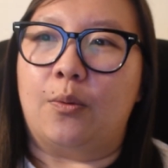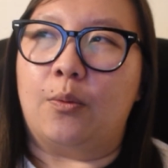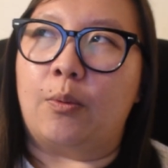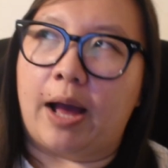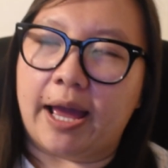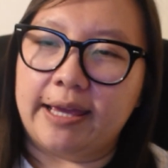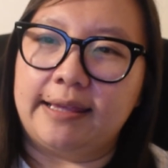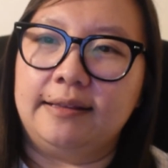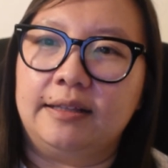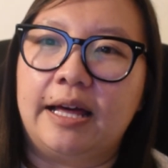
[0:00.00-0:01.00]
why
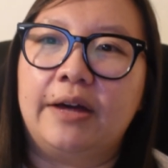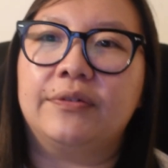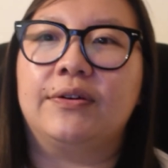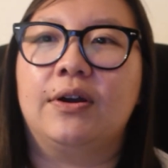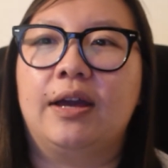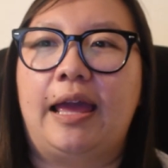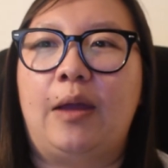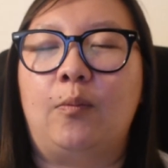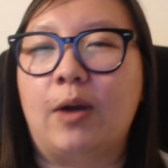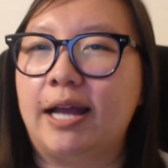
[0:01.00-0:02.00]
he left
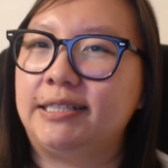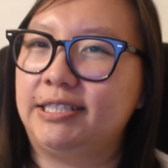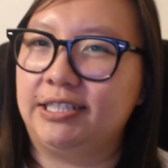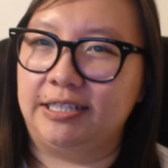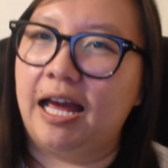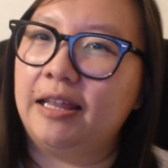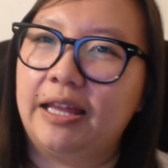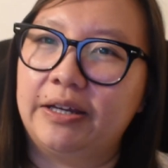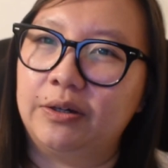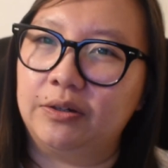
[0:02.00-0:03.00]
and why she cannot
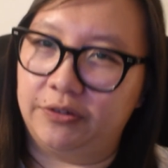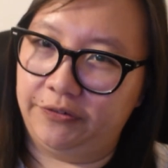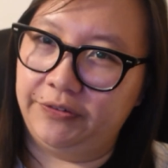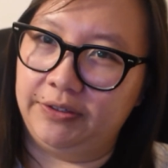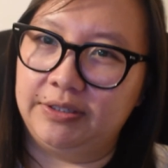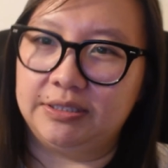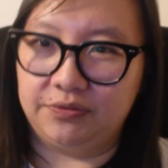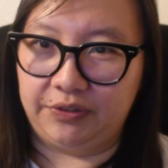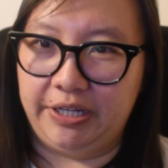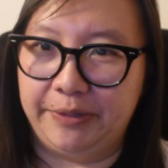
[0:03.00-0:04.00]
let go of her feelings
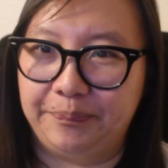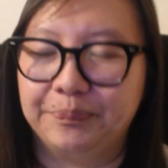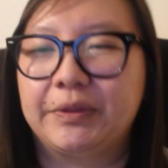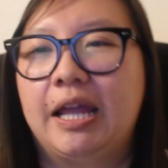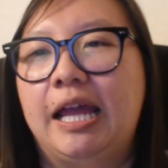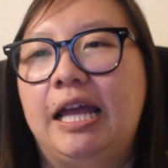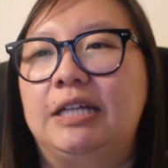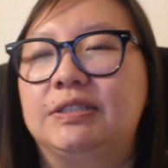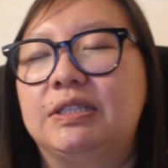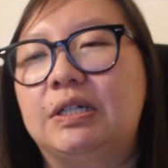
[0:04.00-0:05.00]
for him.
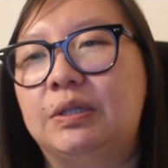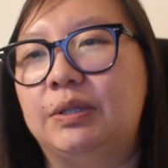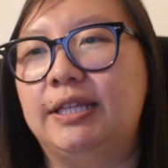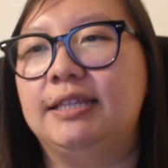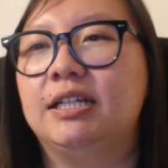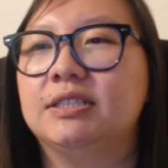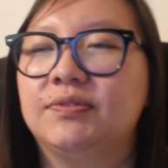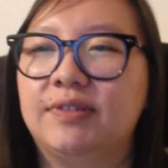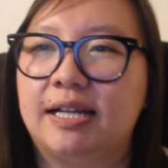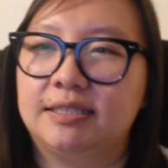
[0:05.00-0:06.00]
So it does
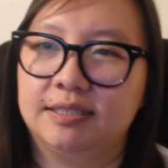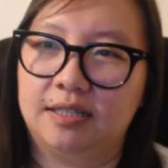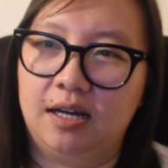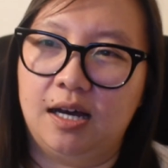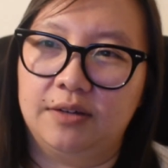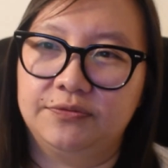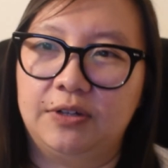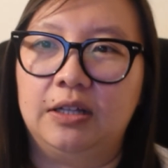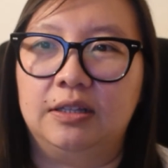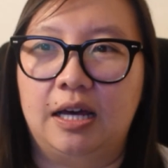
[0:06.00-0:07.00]
flashes off
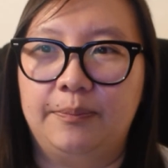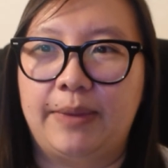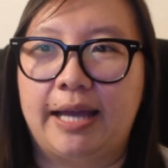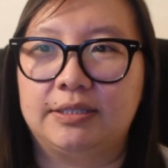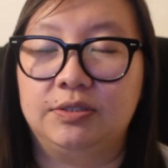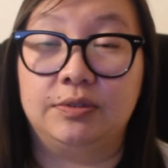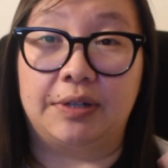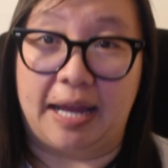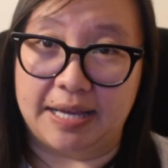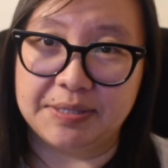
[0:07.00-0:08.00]
a lot back to their
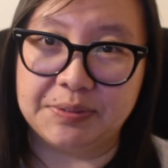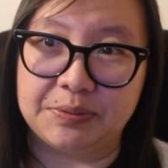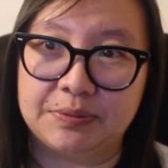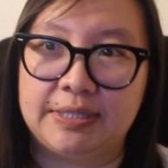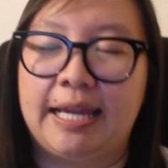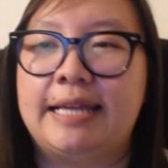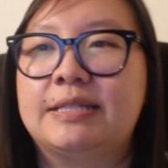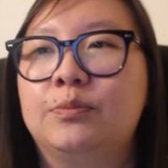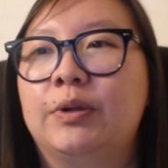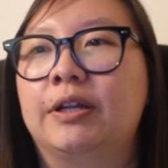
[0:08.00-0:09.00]
high school
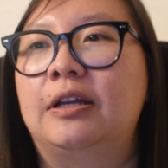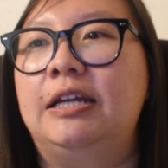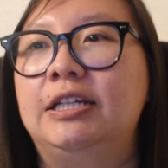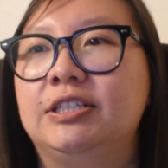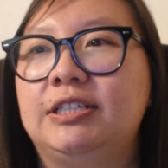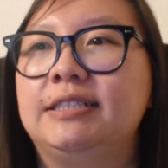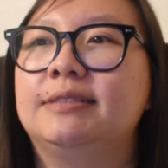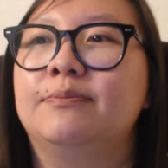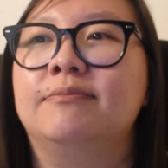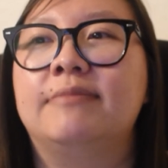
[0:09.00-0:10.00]
days where
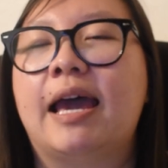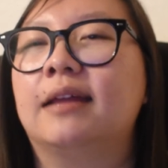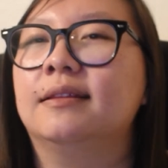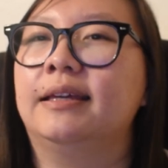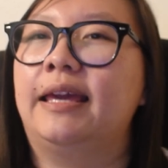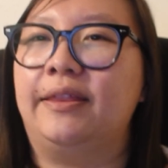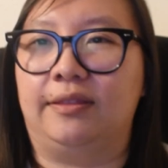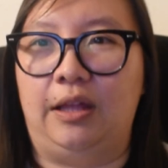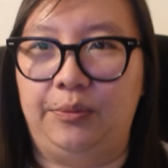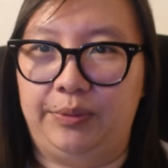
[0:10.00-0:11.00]
she's madly
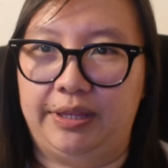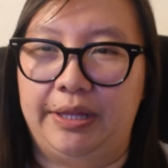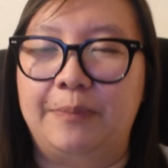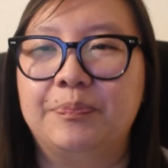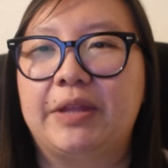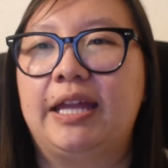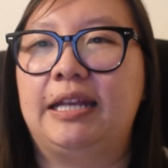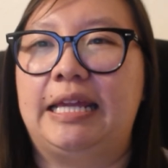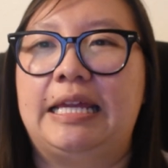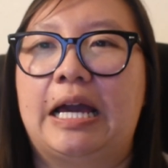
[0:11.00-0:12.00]
in love with him and
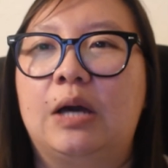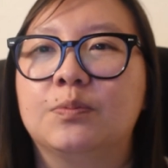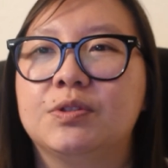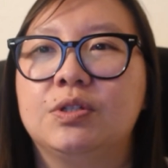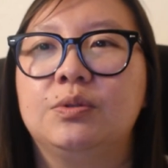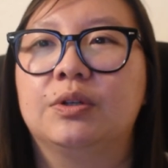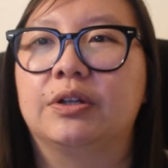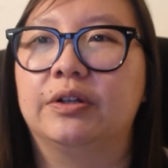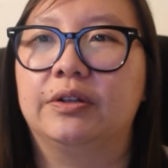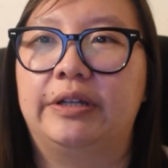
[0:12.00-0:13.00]
he helps tutor
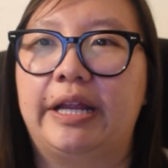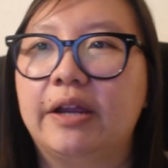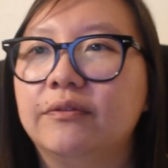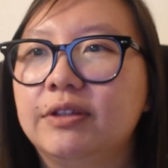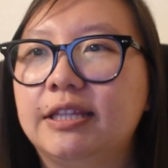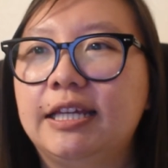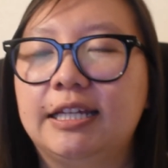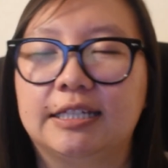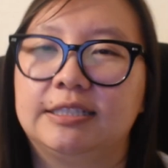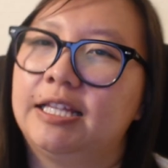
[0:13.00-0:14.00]
her and
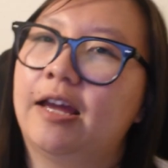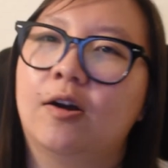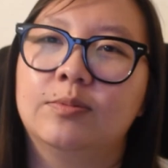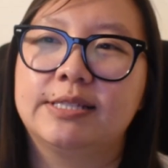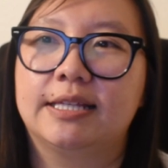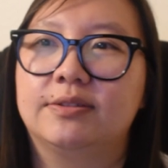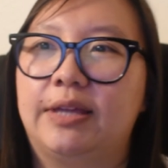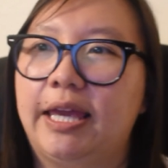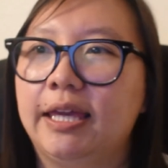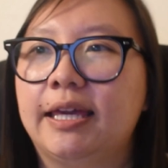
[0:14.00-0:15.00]
everything, and they always get to
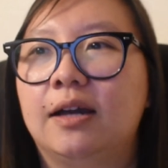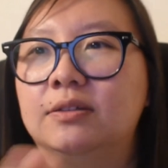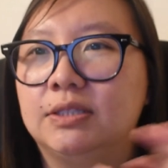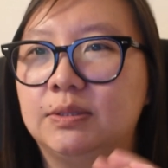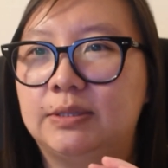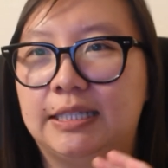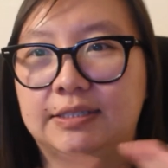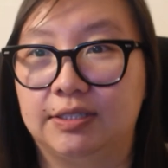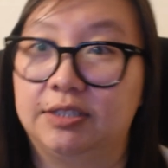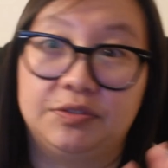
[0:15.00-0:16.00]
hang out and do
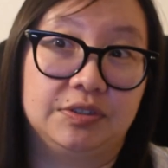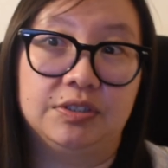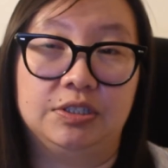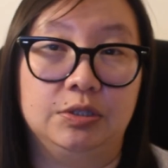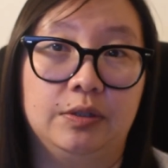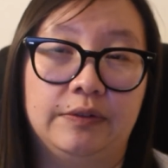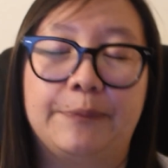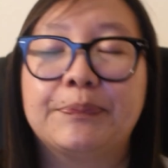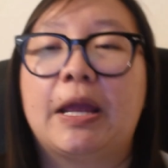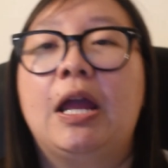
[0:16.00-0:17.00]
things together, just the two of
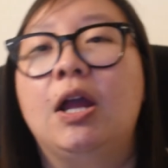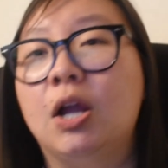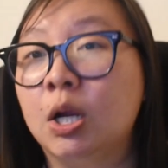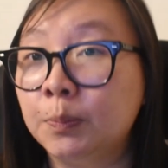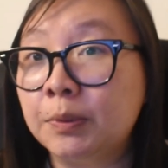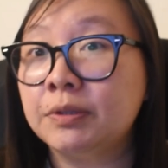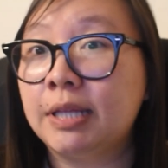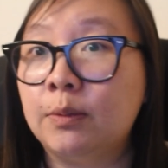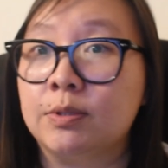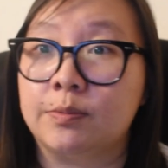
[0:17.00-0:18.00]
them. Her
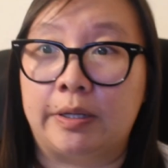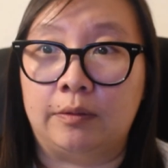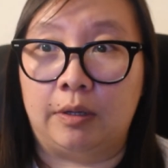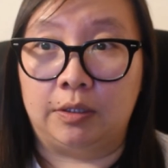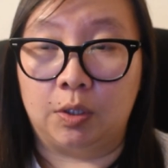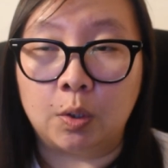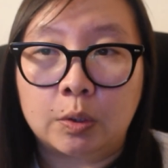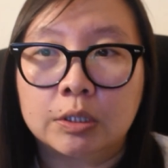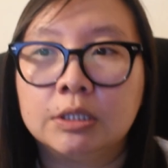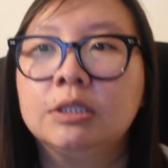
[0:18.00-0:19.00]
birthday was right around the
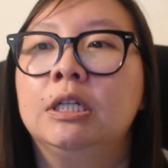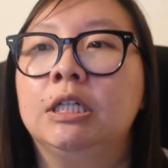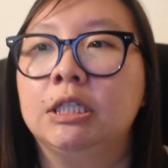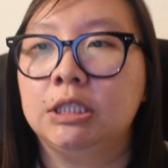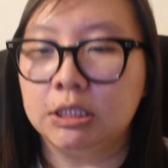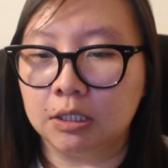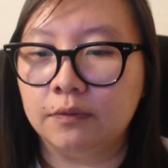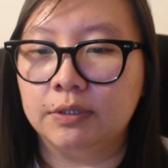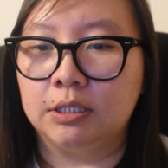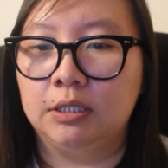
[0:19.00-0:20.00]
corner. She's
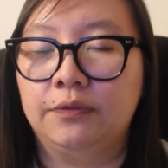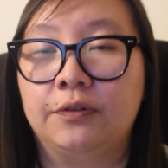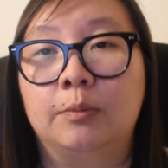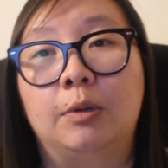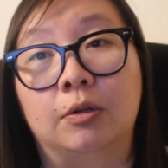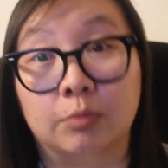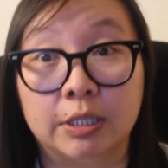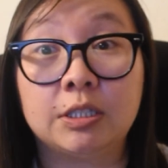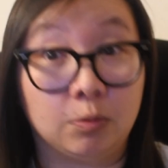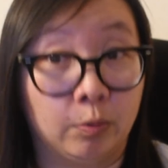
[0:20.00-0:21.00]
obviously from a
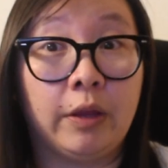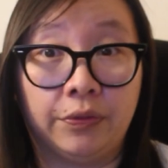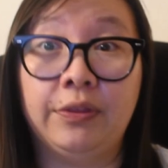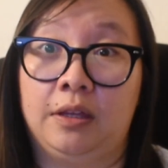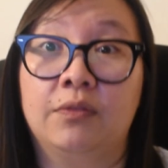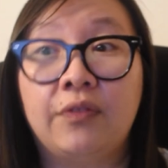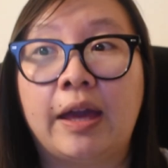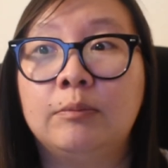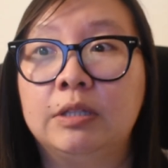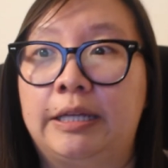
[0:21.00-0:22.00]
rich and wealthy
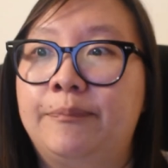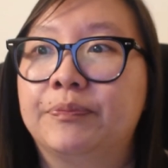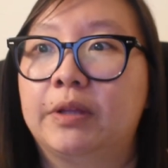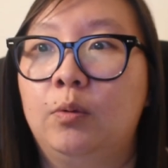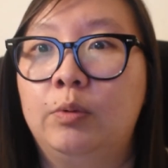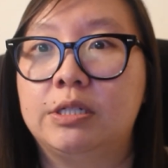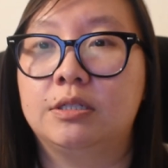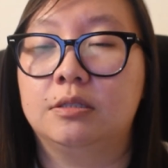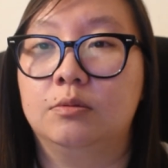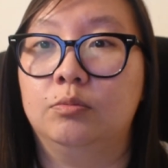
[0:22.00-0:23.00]
family,
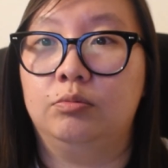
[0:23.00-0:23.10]
which